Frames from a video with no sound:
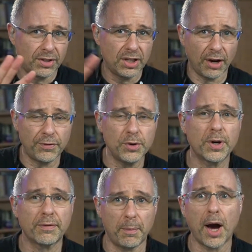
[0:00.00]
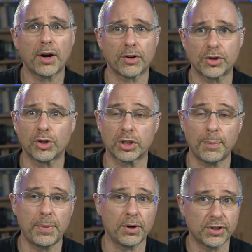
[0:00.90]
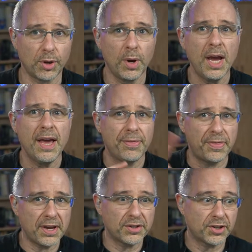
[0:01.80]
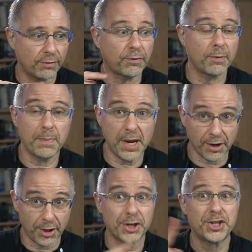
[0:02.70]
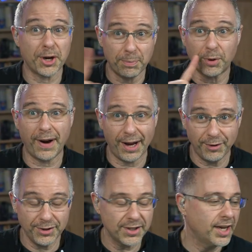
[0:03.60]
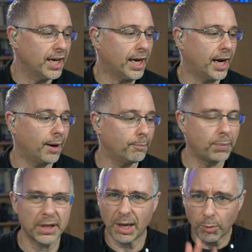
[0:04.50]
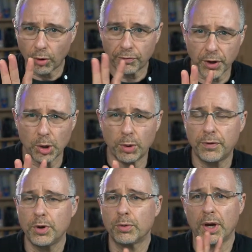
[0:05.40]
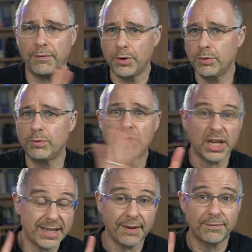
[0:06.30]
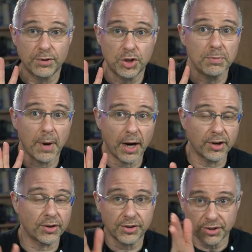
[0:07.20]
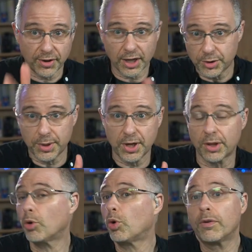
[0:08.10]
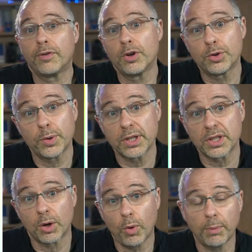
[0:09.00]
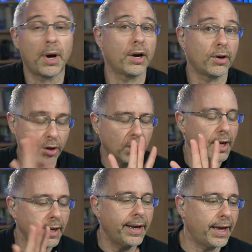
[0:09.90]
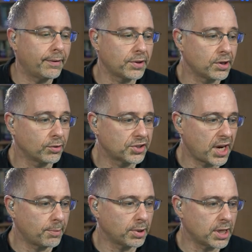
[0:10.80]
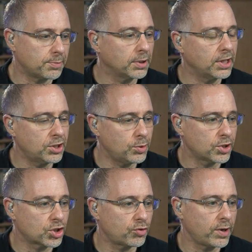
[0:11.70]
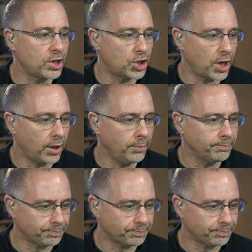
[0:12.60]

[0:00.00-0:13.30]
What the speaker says: a few different monitors hooked up here, so things for me are going to jump around, but they won't for you. If you just have two monitors, they're next to each other, or if you're doing this on one monitor, everything will stay in place. But let's do a screen share.